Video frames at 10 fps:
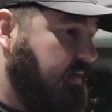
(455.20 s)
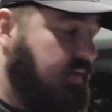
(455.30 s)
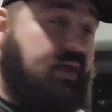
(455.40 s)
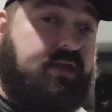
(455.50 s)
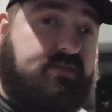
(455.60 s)

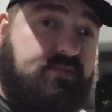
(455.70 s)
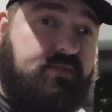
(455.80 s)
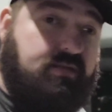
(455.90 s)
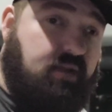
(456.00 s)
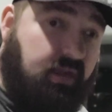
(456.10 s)
Yes,
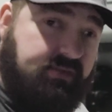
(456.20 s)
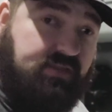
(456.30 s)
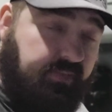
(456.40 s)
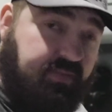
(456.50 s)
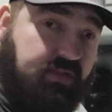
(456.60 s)
I
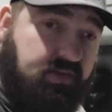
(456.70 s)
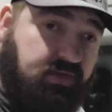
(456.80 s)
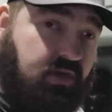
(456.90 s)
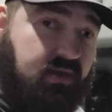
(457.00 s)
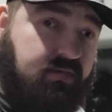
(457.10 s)
slept in the
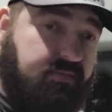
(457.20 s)
truck,